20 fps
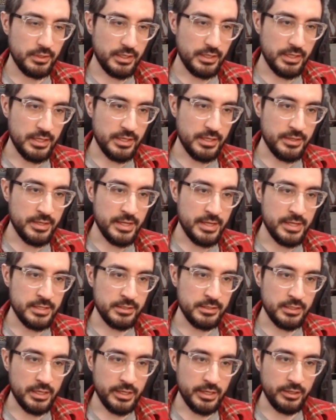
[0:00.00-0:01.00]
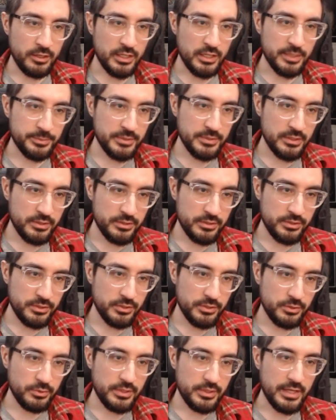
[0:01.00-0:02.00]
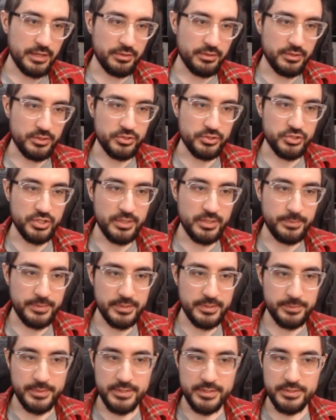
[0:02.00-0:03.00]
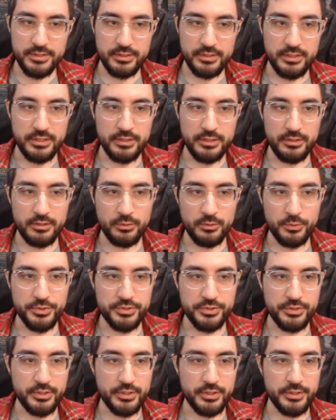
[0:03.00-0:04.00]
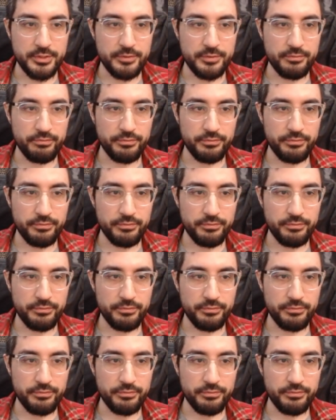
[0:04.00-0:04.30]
And then I opted to get the cheapest pieces of gear, which are